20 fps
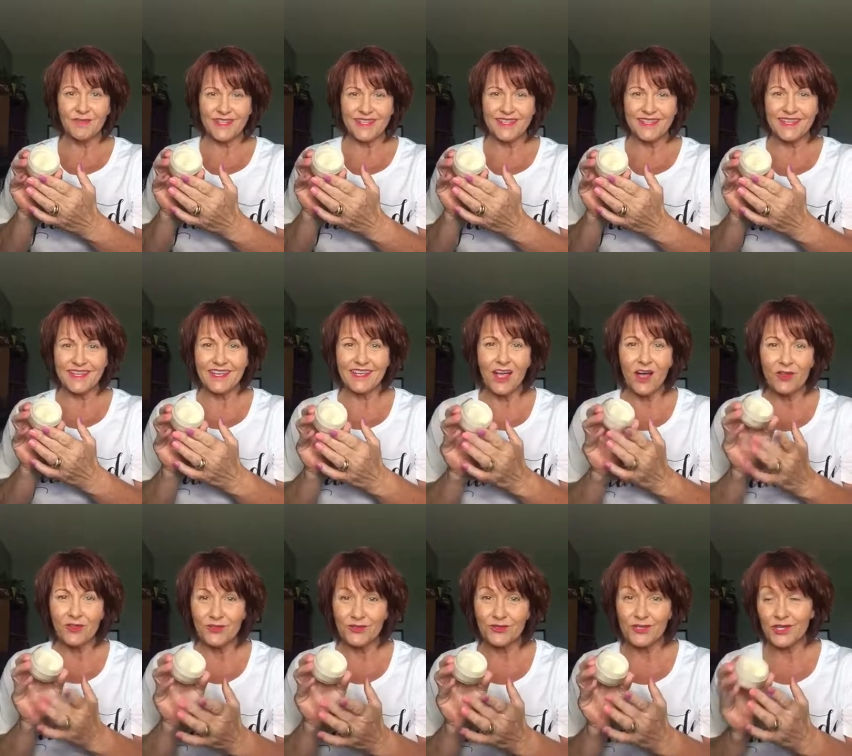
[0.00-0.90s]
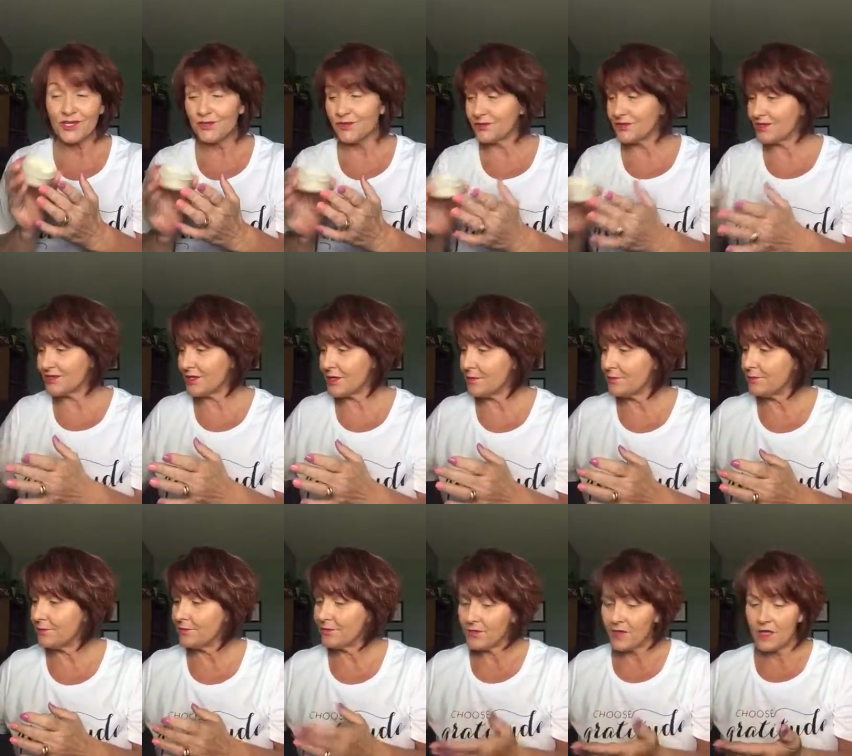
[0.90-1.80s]
to blend all those colors. So
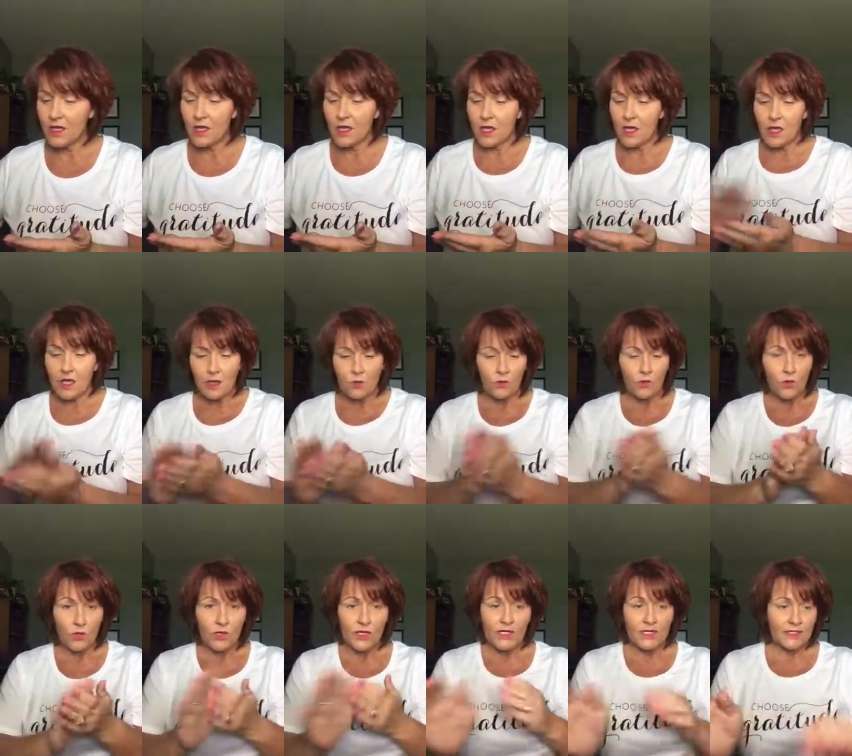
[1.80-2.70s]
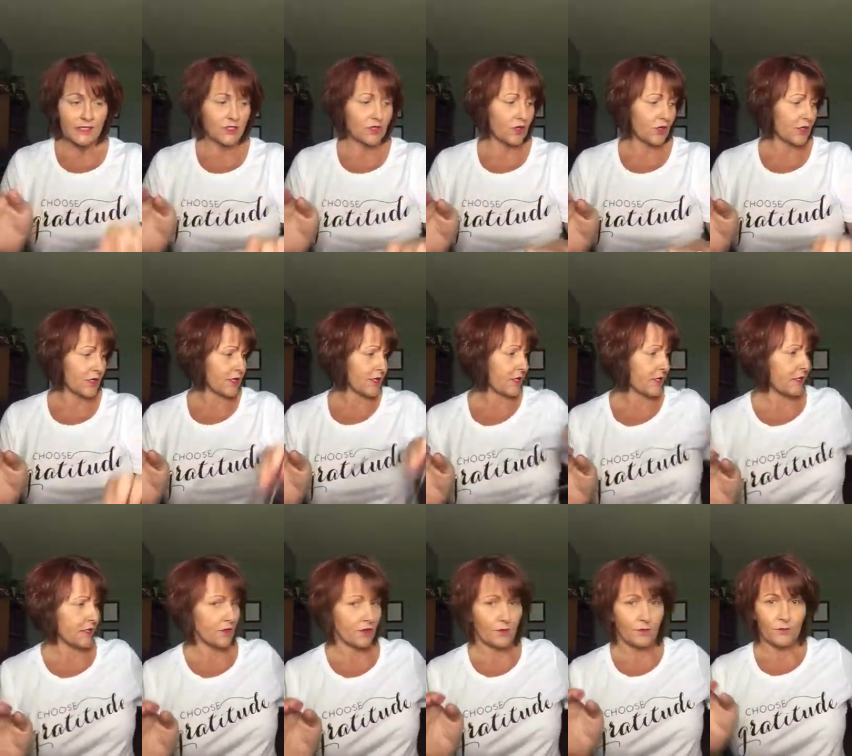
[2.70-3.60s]
we'll get started
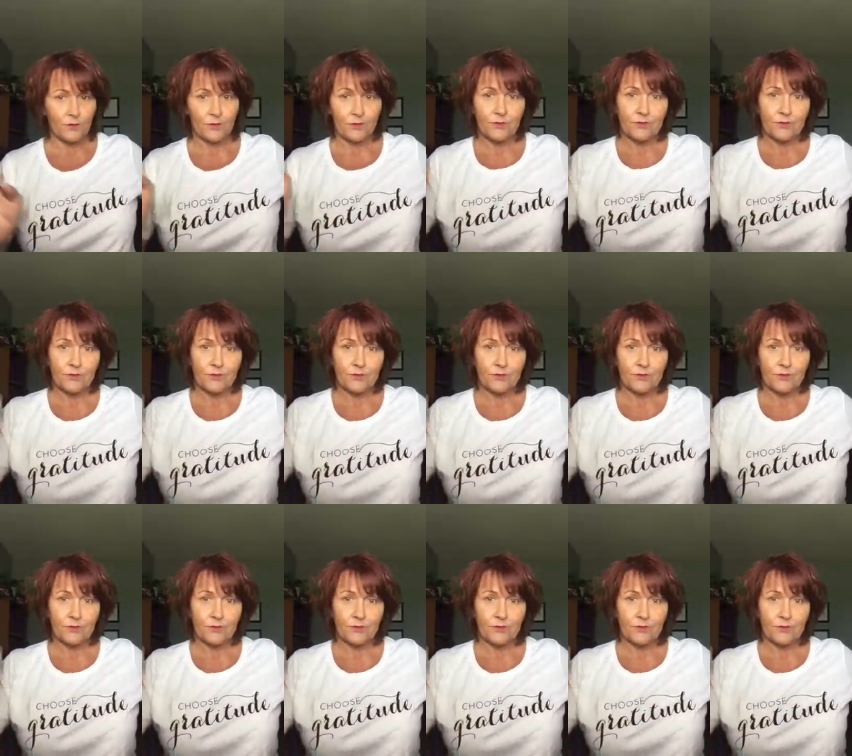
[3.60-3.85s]
here.